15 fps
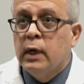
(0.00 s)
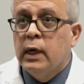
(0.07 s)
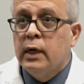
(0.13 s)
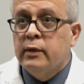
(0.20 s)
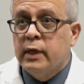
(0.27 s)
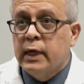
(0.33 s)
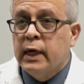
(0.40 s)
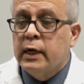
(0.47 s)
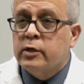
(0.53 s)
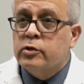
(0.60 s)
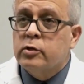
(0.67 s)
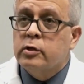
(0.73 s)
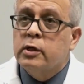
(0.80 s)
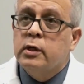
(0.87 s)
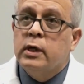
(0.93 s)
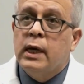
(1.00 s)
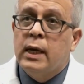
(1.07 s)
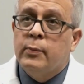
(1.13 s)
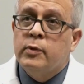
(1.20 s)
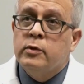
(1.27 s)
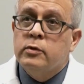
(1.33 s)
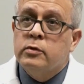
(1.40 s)
And that actually
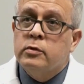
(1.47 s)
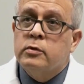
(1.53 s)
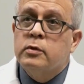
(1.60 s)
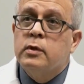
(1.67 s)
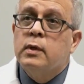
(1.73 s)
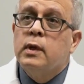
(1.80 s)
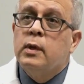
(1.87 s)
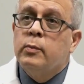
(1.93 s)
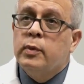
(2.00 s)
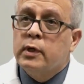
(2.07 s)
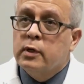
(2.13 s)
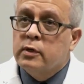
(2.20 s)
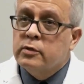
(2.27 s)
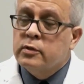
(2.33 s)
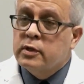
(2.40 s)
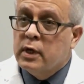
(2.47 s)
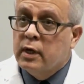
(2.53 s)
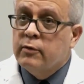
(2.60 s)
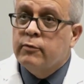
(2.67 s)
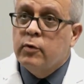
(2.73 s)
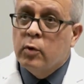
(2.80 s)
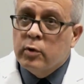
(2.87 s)
happens because the
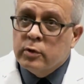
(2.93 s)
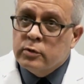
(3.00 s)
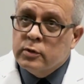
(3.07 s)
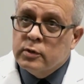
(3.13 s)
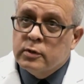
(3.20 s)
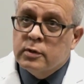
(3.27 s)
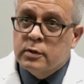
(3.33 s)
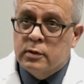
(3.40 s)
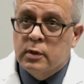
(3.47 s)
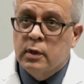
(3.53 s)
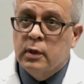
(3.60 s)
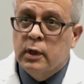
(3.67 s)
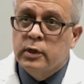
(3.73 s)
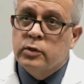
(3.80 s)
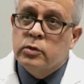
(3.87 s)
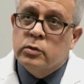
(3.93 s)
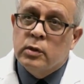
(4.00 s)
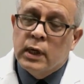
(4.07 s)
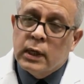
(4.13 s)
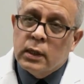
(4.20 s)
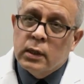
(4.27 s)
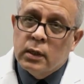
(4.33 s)
eye focuses the sunlight
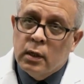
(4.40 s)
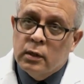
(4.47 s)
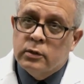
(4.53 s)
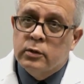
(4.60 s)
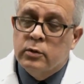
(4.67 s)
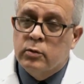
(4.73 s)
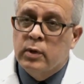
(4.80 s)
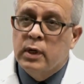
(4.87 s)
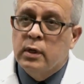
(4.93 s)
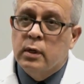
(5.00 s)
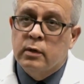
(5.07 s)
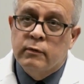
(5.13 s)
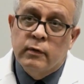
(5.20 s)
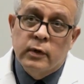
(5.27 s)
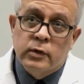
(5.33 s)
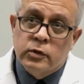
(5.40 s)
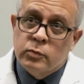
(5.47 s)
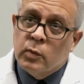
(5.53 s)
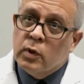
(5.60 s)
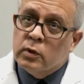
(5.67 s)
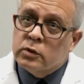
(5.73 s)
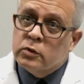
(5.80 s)
directly onto the retina on a very
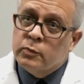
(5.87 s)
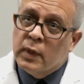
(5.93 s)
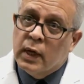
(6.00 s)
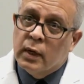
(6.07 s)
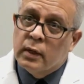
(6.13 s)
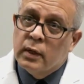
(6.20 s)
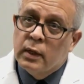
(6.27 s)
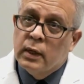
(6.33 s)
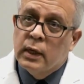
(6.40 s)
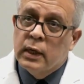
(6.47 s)
small spot,